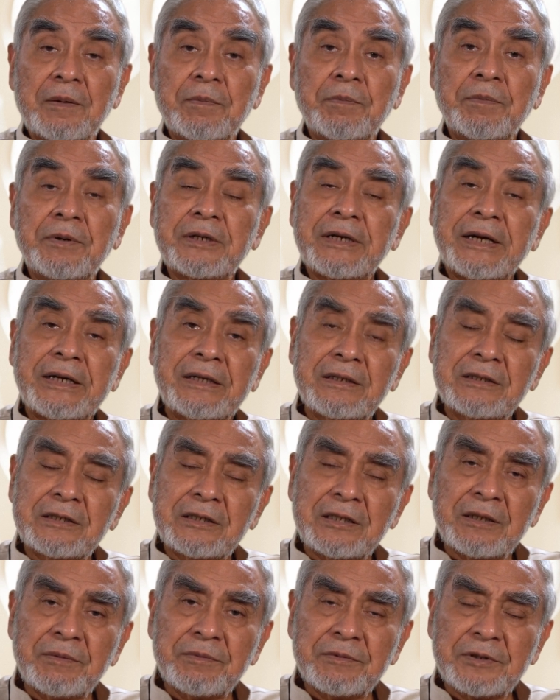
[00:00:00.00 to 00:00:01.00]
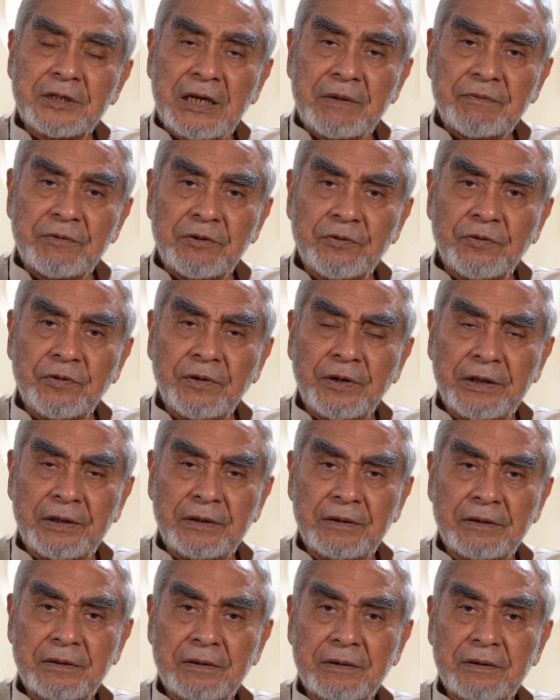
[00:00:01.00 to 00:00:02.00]
But at the same time, we
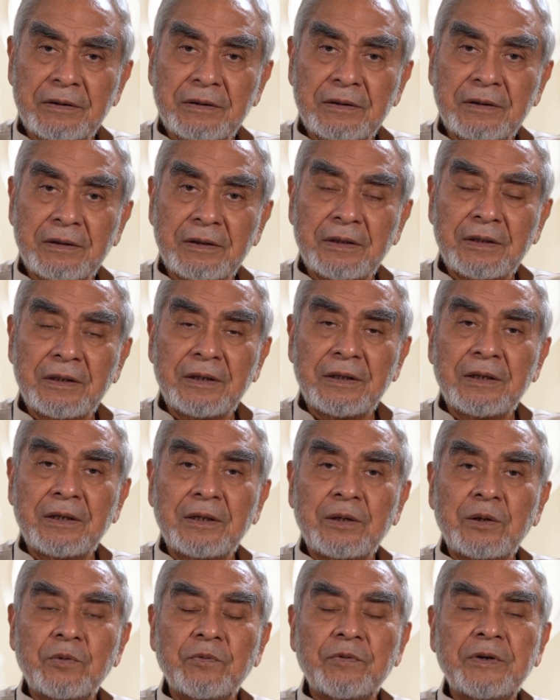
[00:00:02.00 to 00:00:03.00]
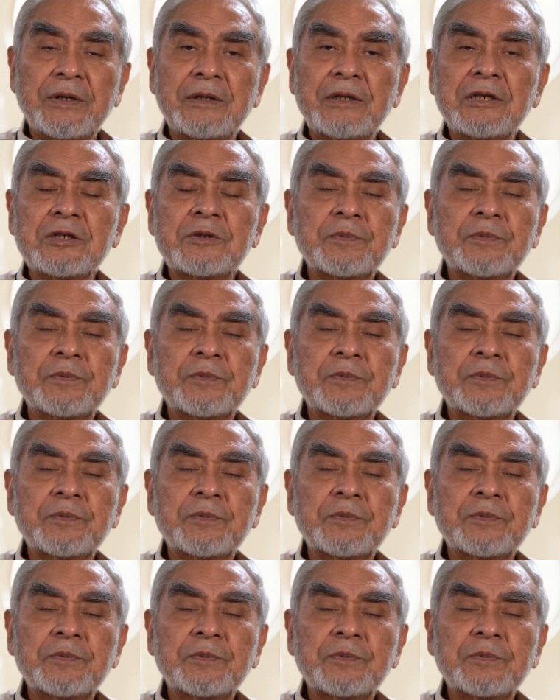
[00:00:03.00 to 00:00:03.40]
find when this